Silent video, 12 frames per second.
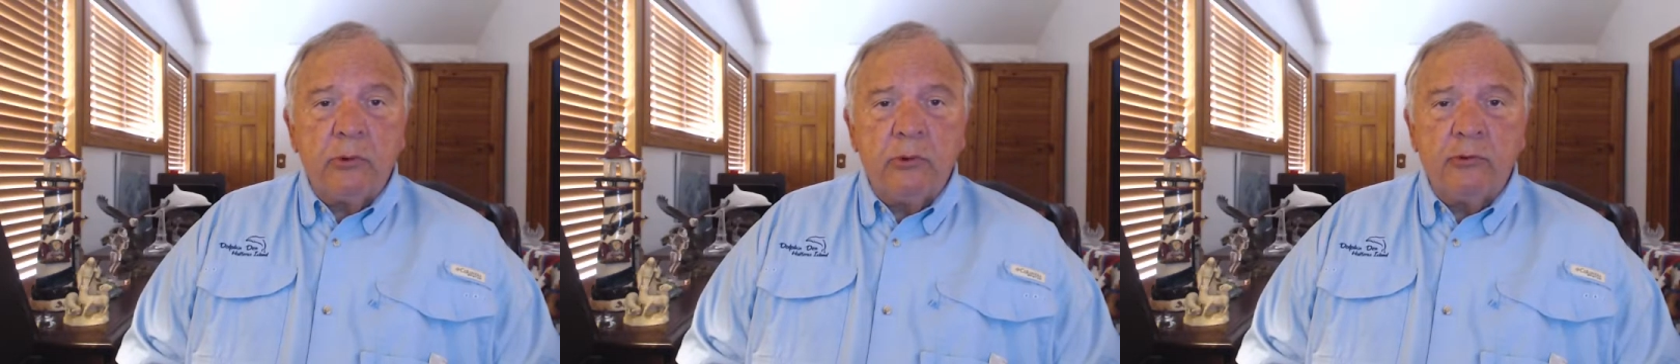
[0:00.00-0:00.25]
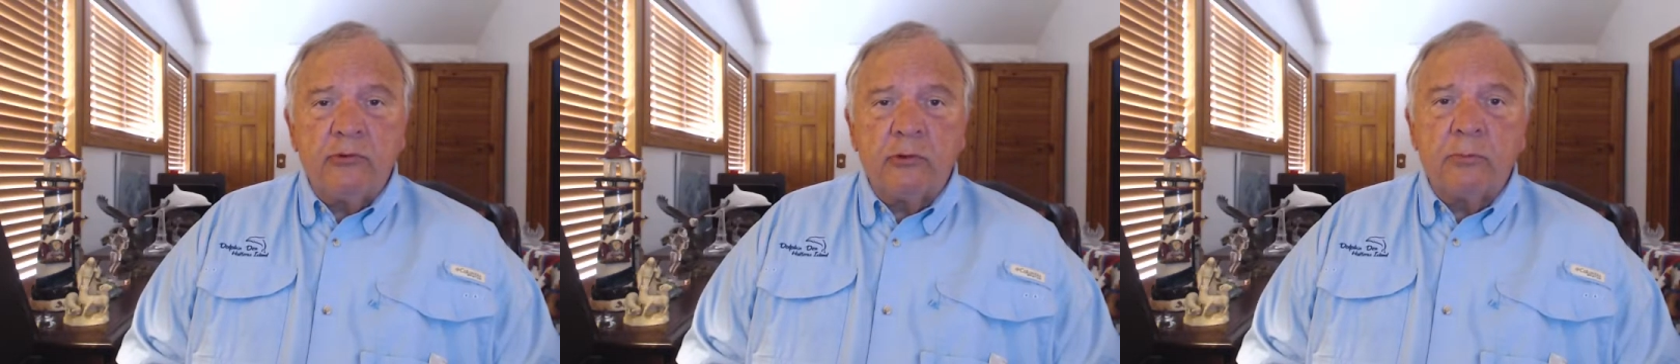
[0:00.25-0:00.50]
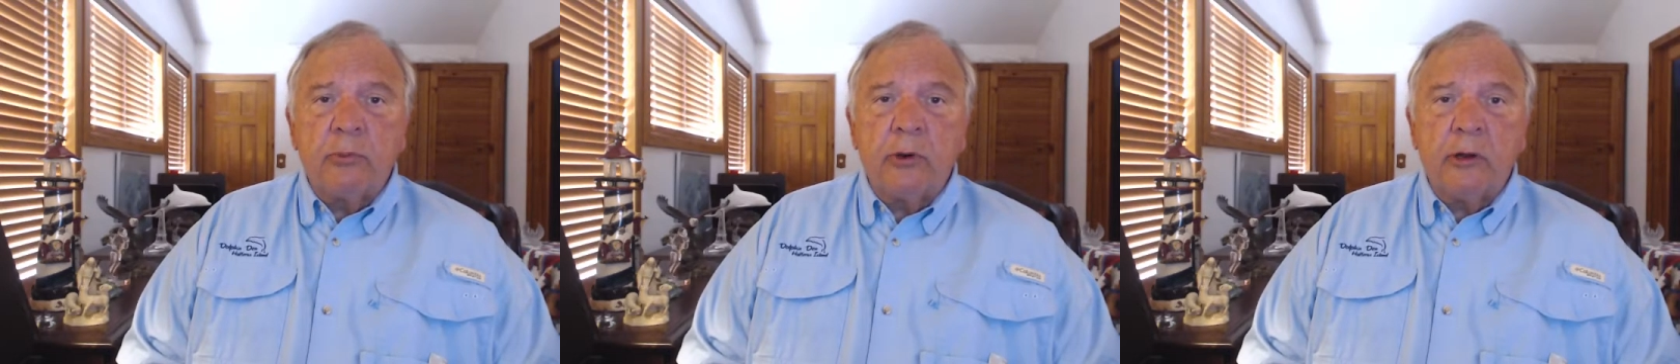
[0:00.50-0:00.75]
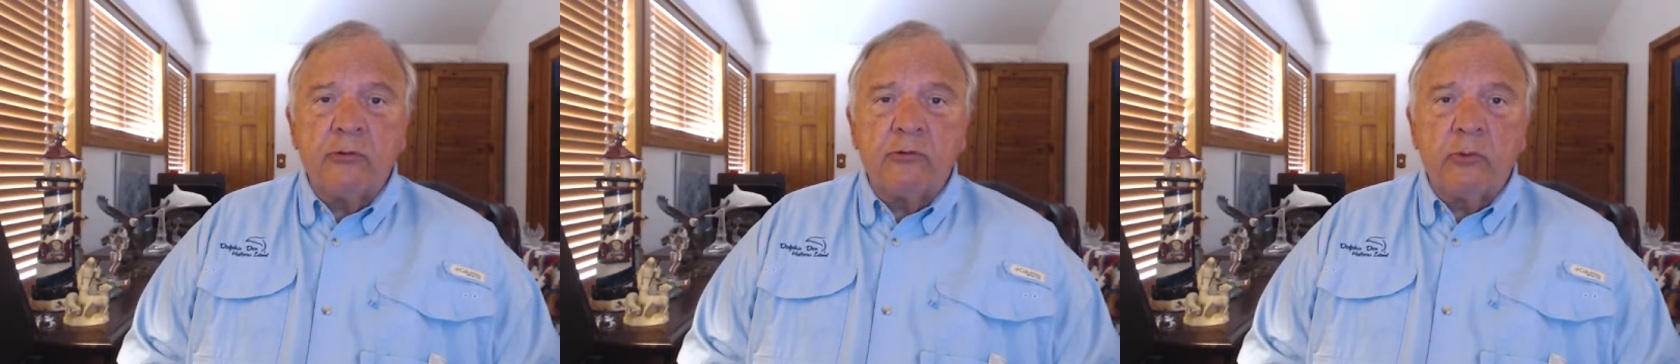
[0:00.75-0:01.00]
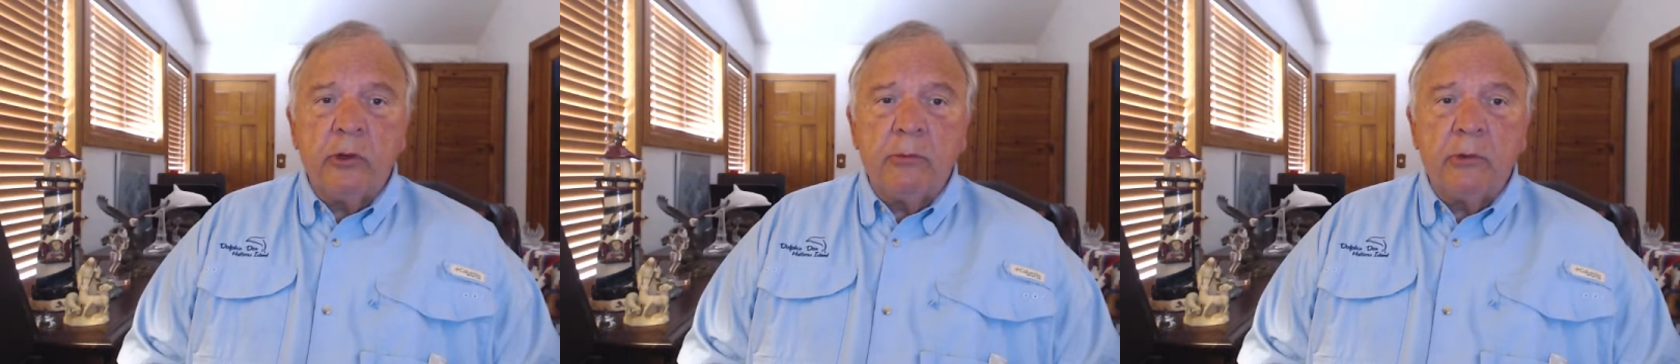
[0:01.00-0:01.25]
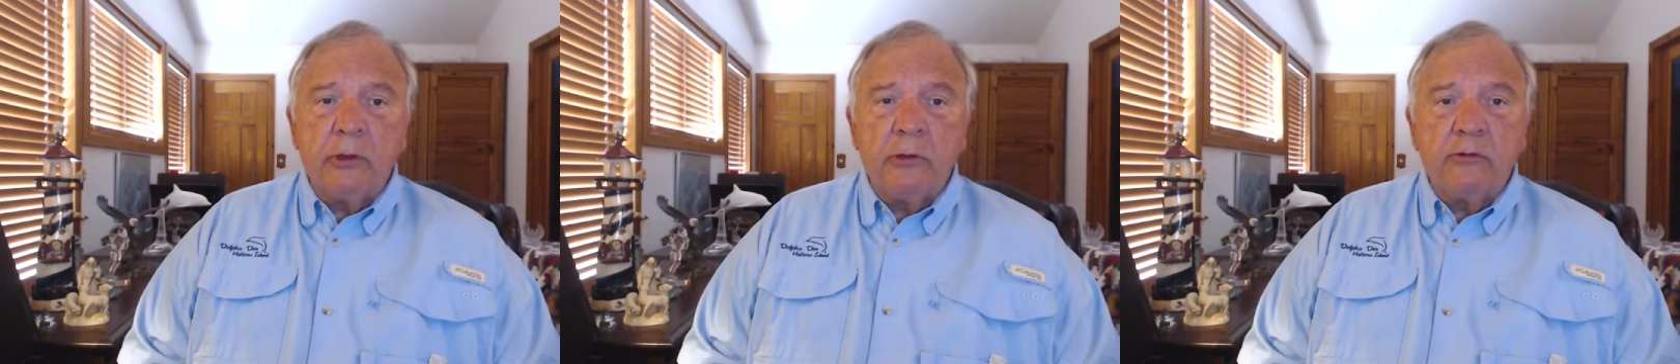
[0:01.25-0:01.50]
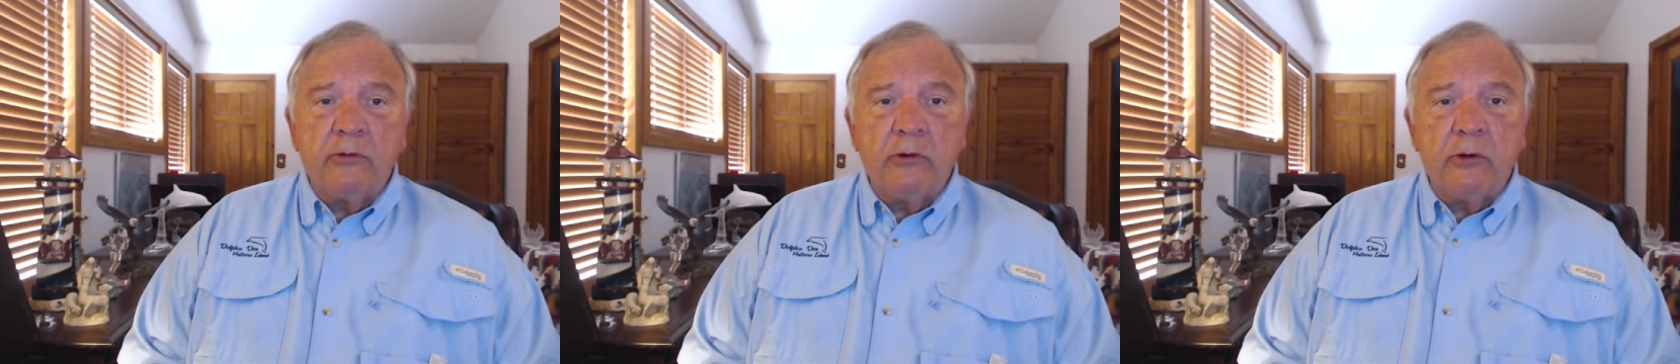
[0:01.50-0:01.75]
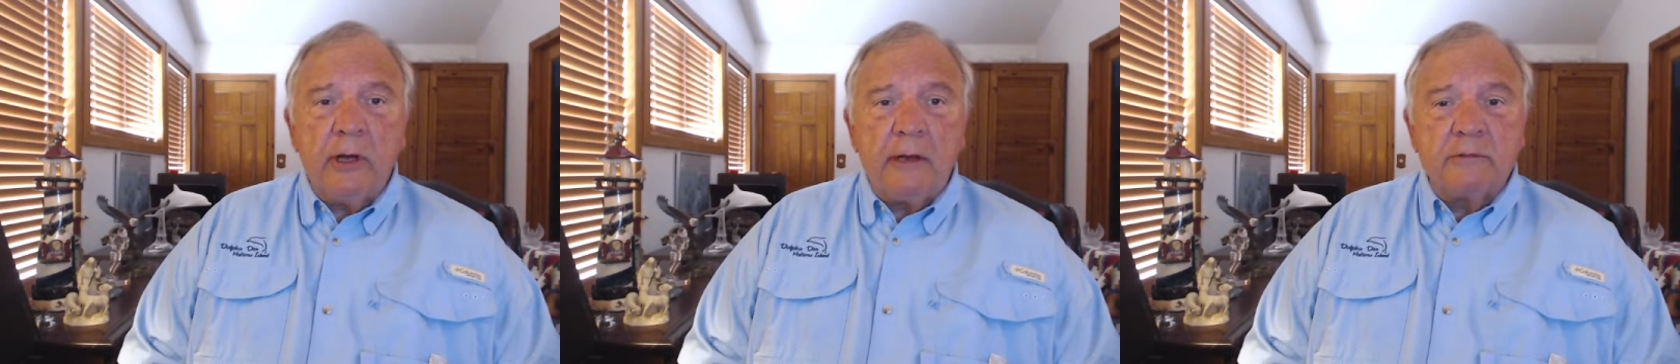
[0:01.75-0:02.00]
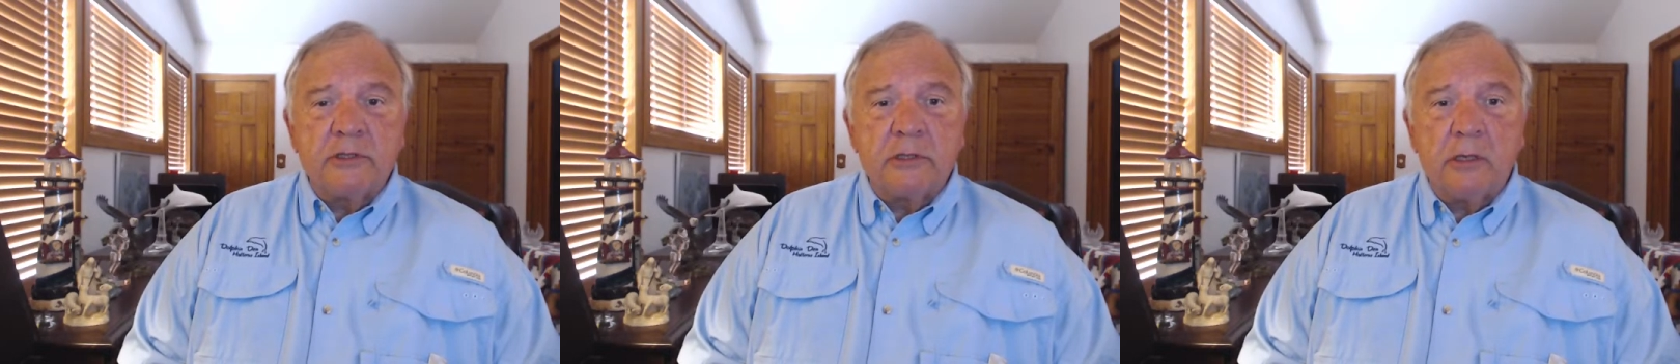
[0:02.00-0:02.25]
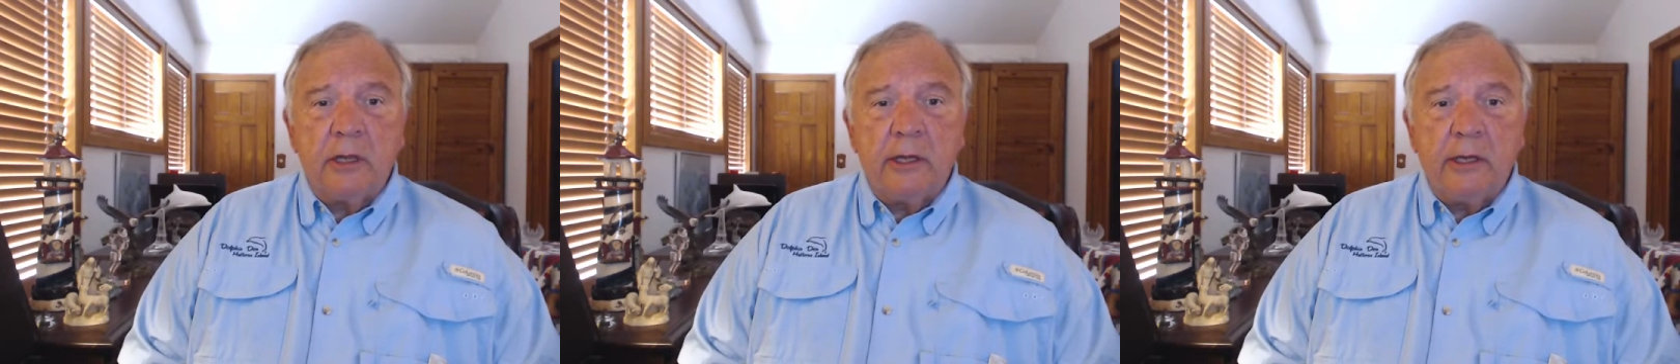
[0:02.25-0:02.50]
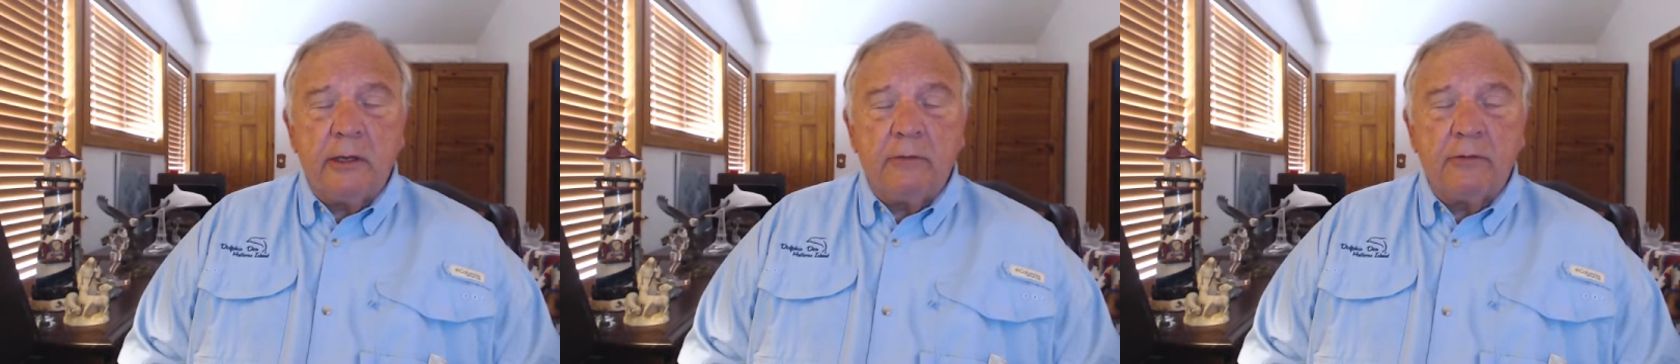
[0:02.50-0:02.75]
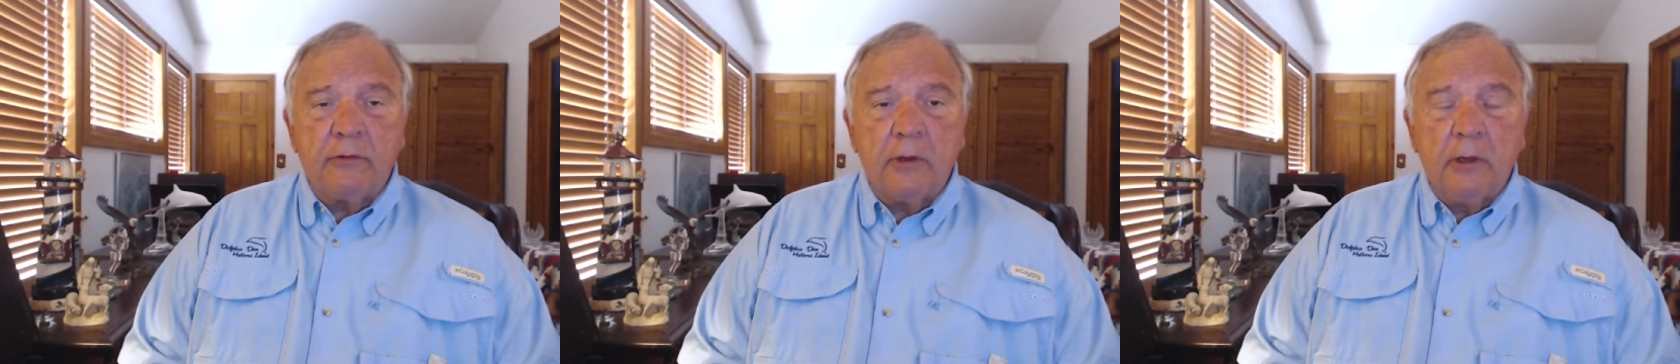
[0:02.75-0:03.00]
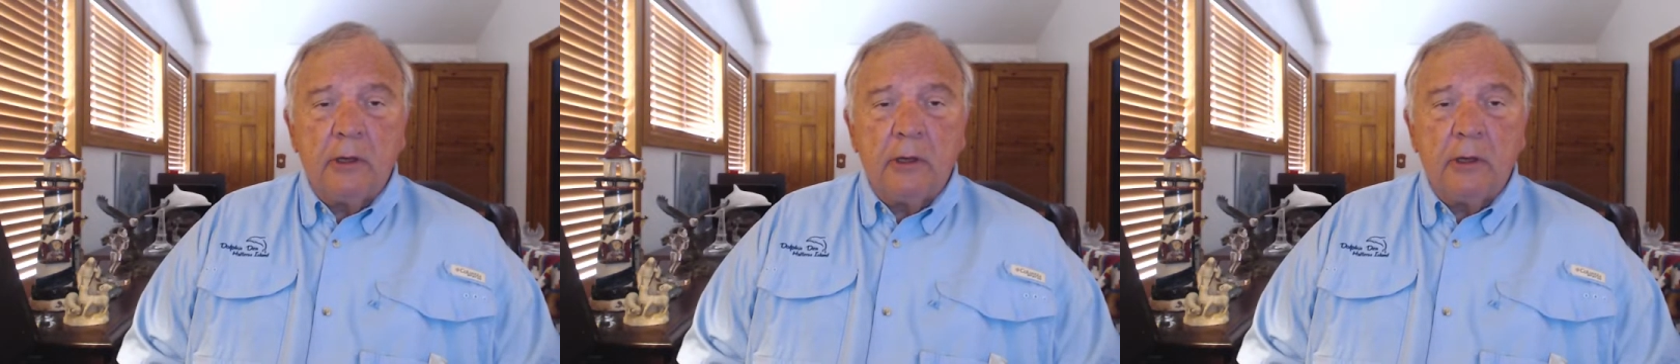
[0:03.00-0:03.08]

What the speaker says: who suppress women, still have slaves,